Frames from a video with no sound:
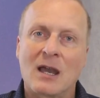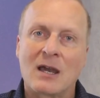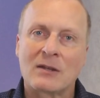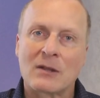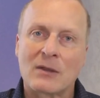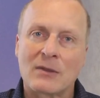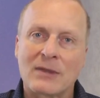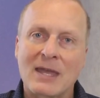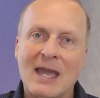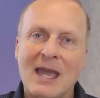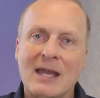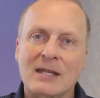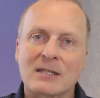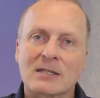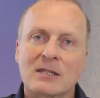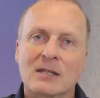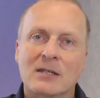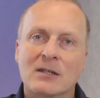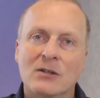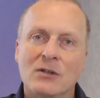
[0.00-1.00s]
And at
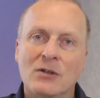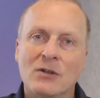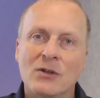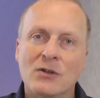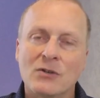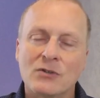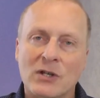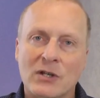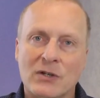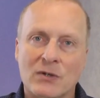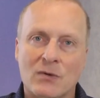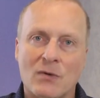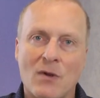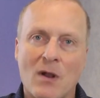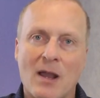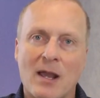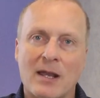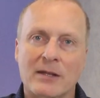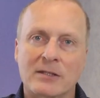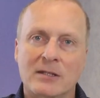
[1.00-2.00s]
that, she had
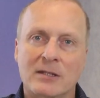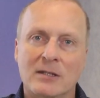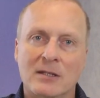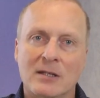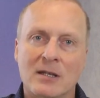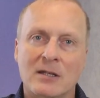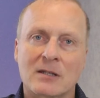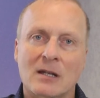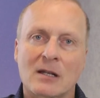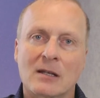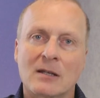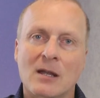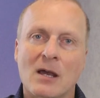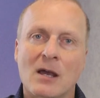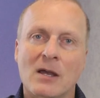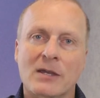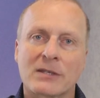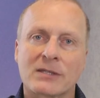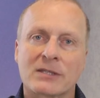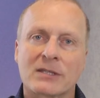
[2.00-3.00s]
cried, and at
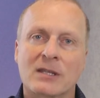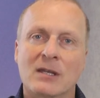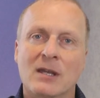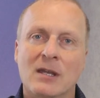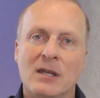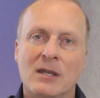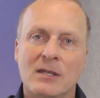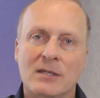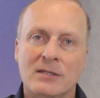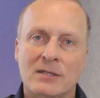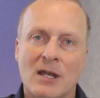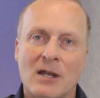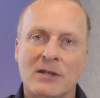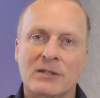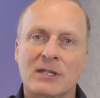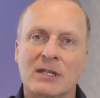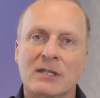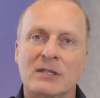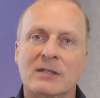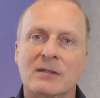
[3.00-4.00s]
last
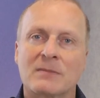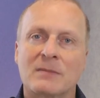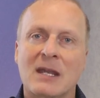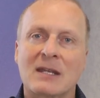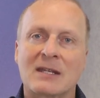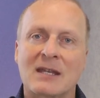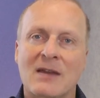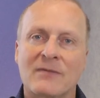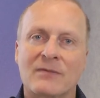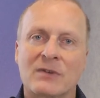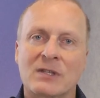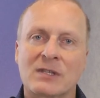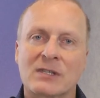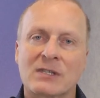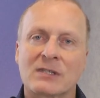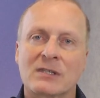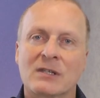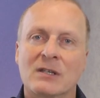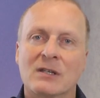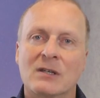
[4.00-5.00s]
started to make
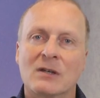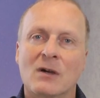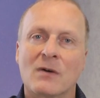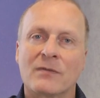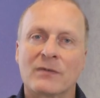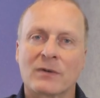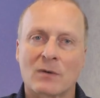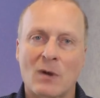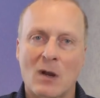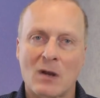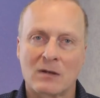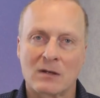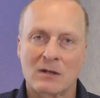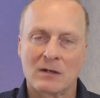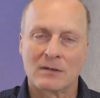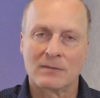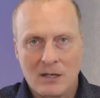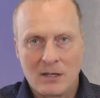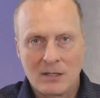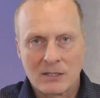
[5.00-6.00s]
efforts of her
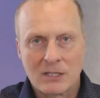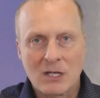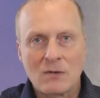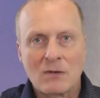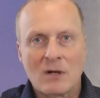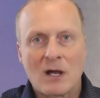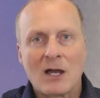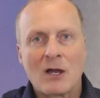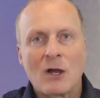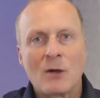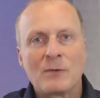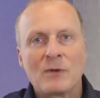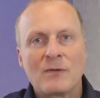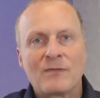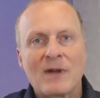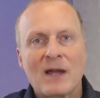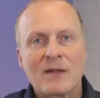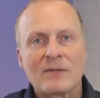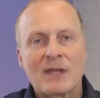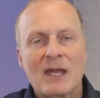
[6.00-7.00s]
own. So I hope you
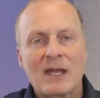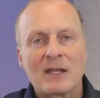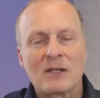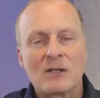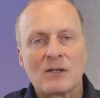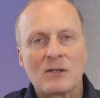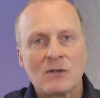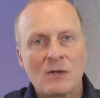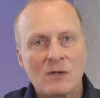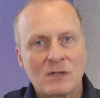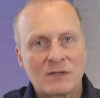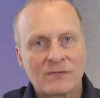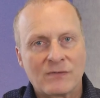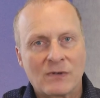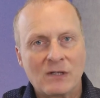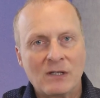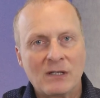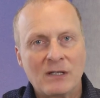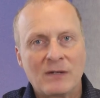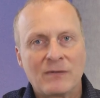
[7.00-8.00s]
found that
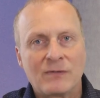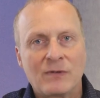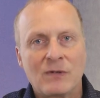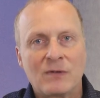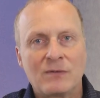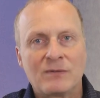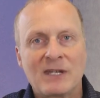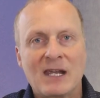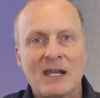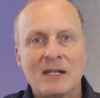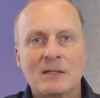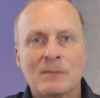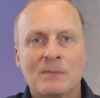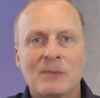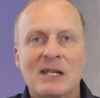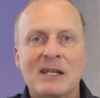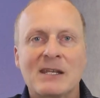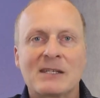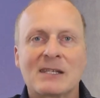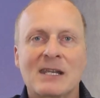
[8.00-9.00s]
useful, and if you
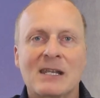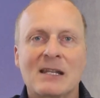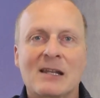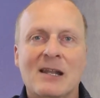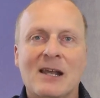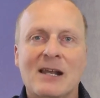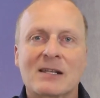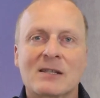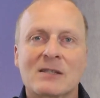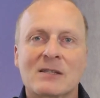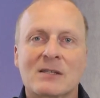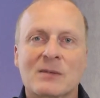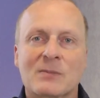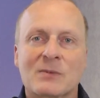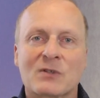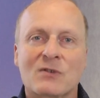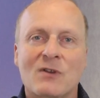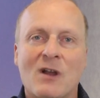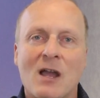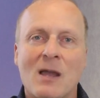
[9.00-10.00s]
did, please hit like and
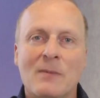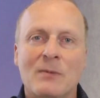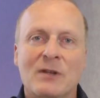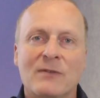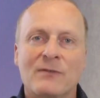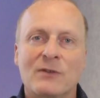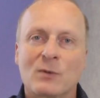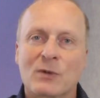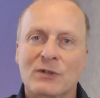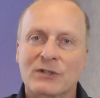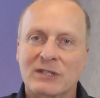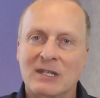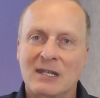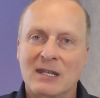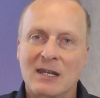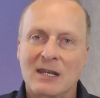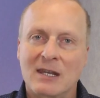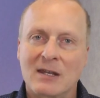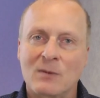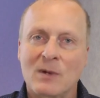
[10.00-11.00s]
subscribe, and if you want to
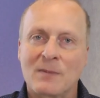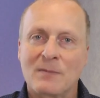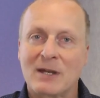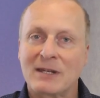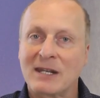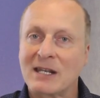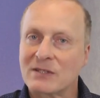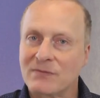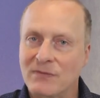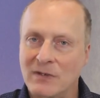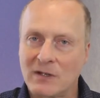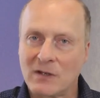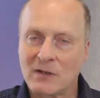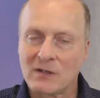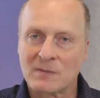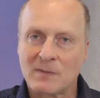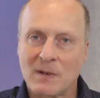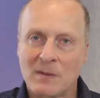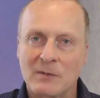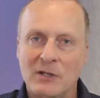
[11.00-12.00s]
hear when my next
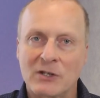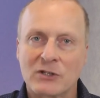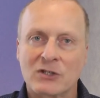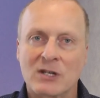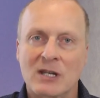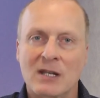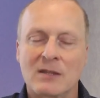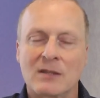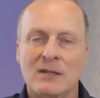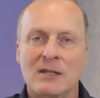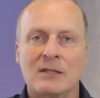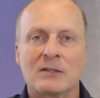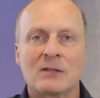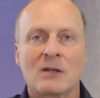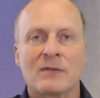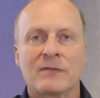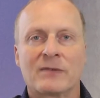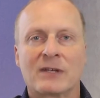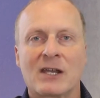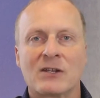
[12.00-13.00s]
video is published, hit the
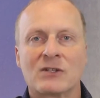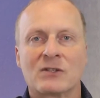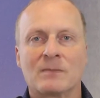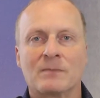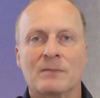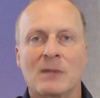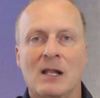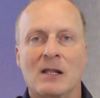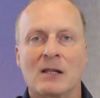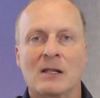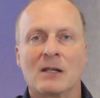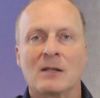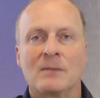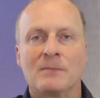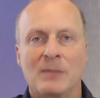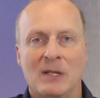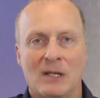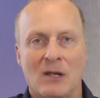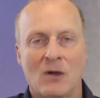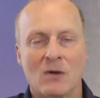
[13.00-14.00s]
notification bell
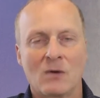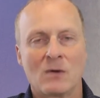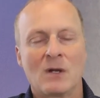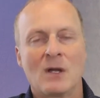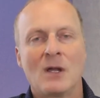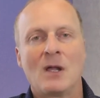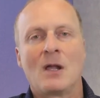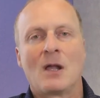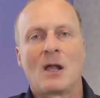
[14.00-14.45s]
below.